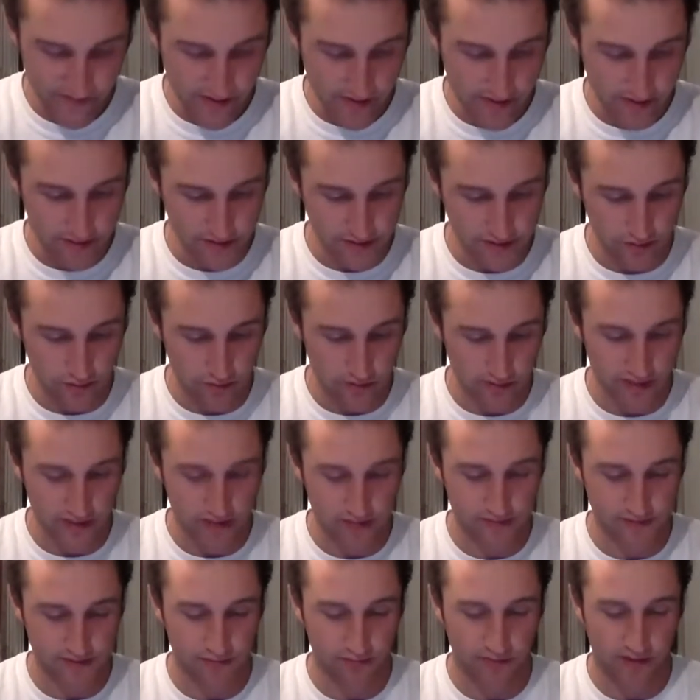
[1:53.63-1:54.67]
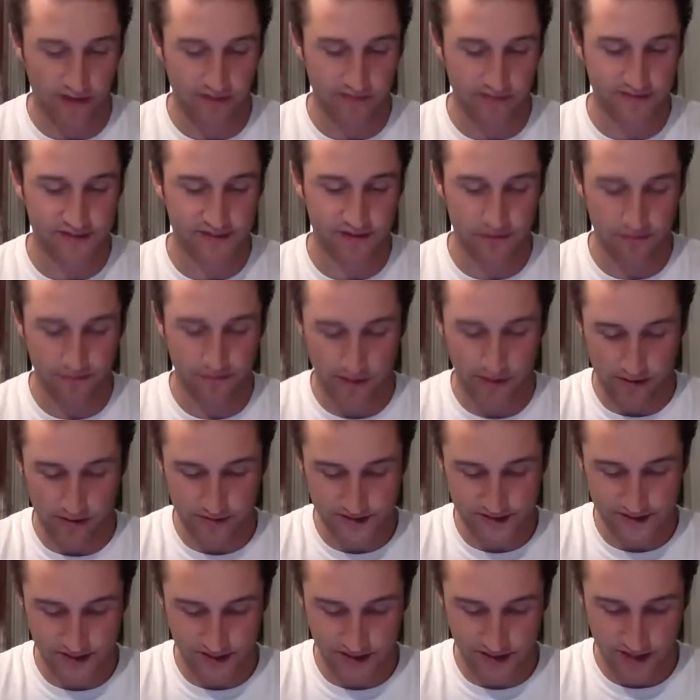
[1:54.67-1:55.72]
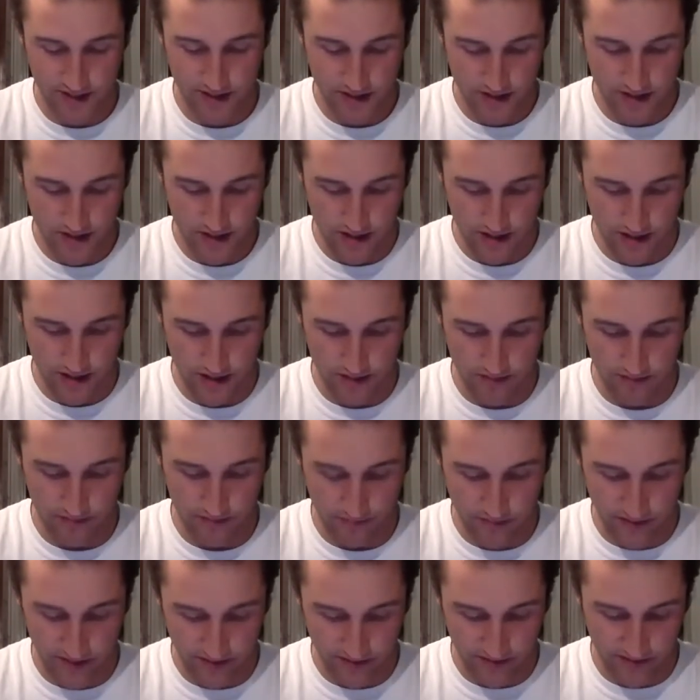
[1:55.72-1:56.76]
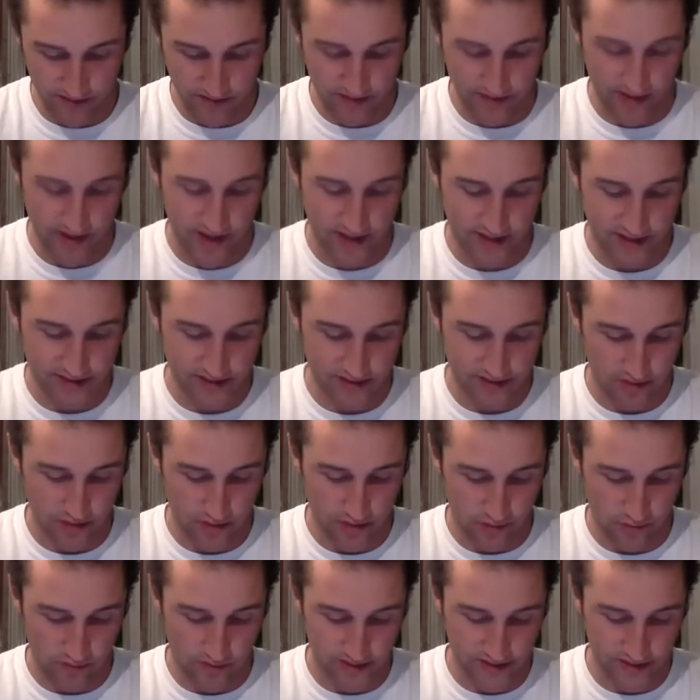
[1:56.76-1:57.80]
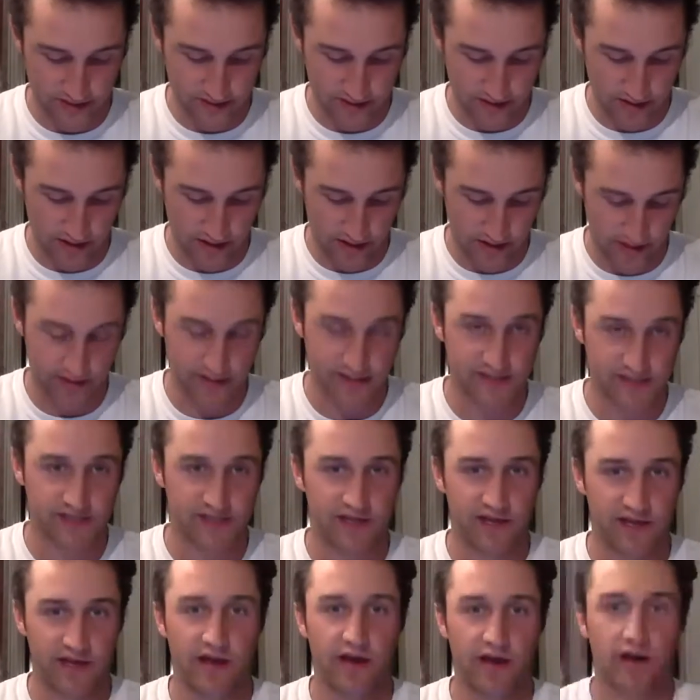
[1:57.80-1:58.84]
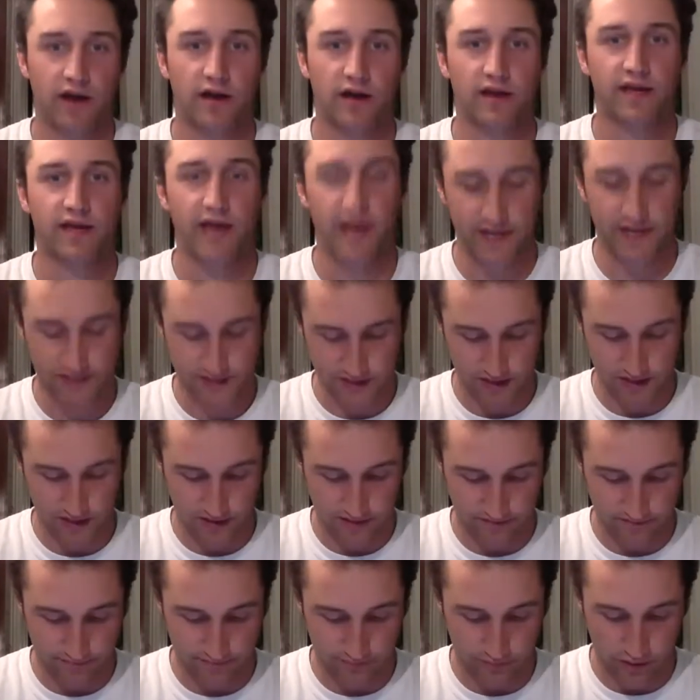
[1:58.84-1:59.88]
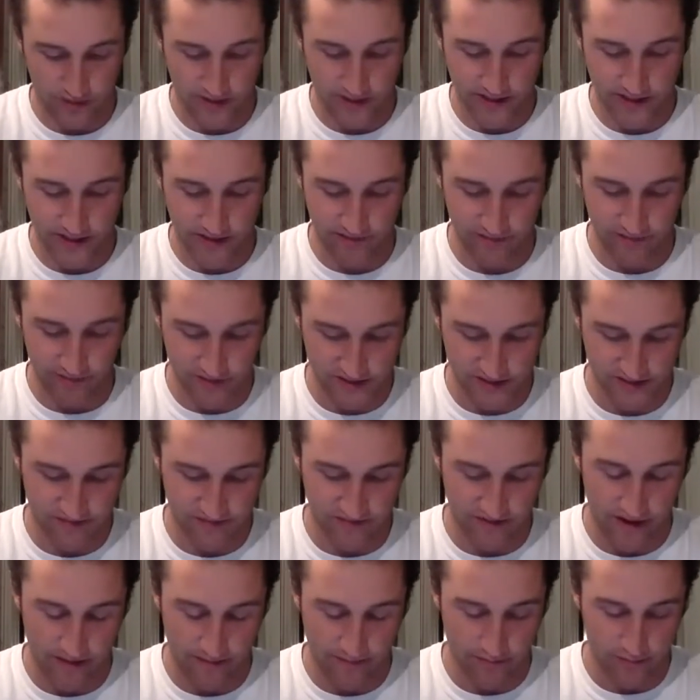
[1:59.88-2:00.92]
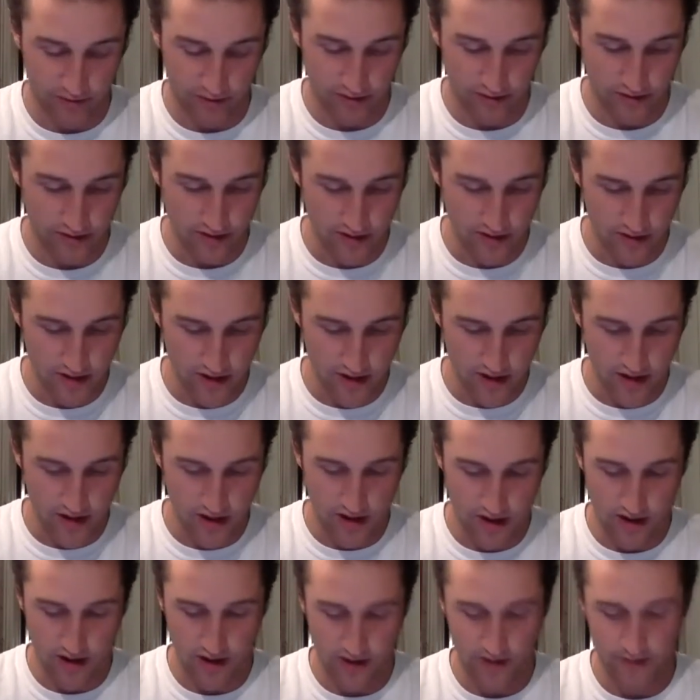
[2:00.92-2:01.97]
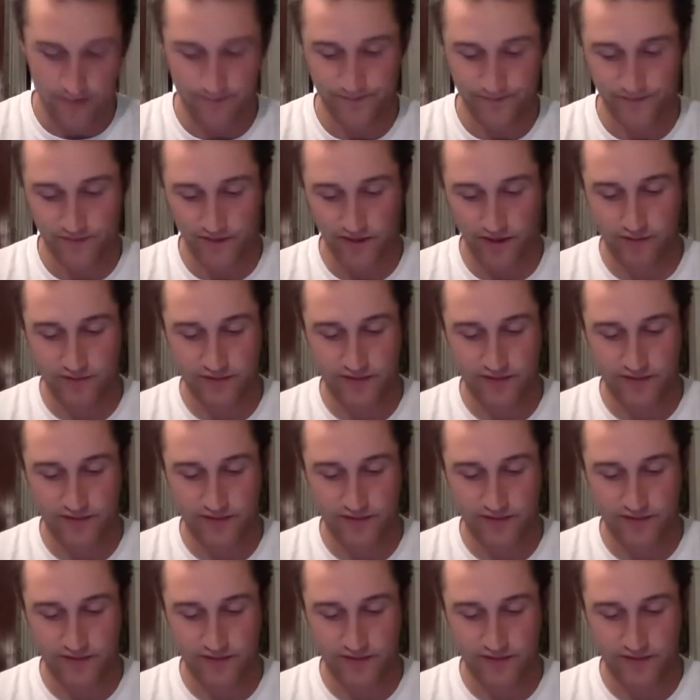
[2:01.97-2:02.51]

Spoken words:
so when it comes to privacy or piracy, the main thing that has to go with is the case of Barnicki versus Vopper. It was